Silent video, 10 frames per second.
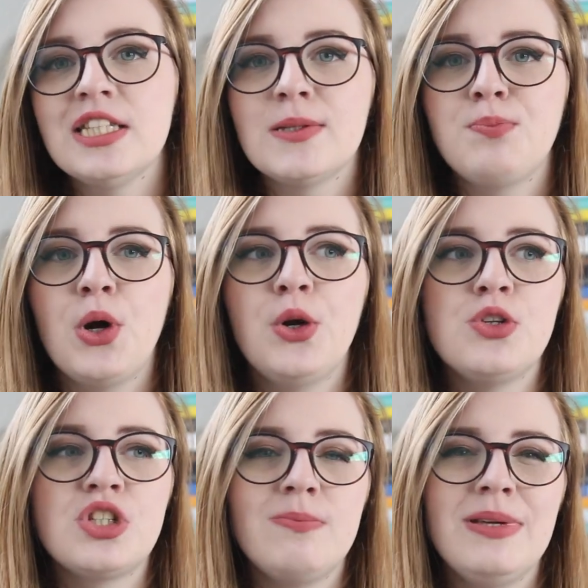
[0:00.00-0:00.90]
is
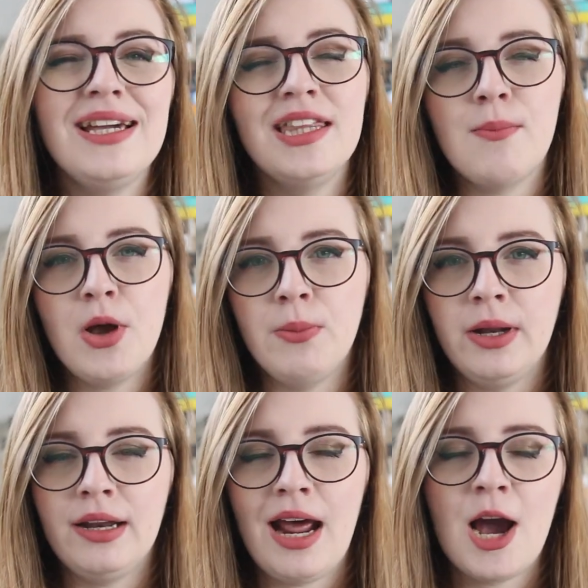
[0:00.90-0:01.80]
supposed to be in the
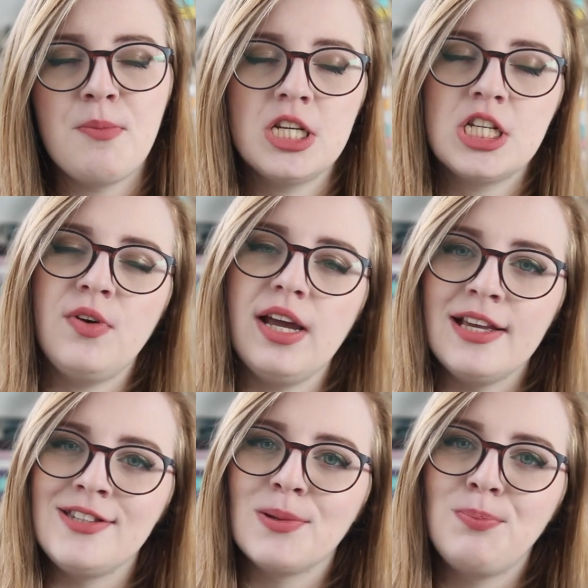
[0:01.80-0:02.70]
moment and how much of it
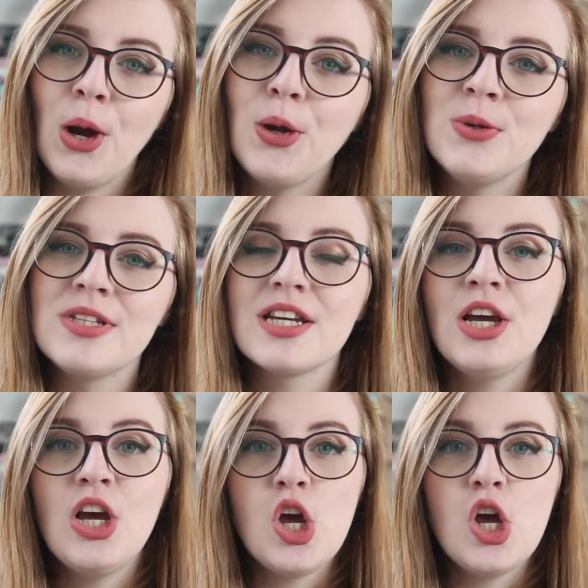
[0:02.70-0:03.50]
is supposed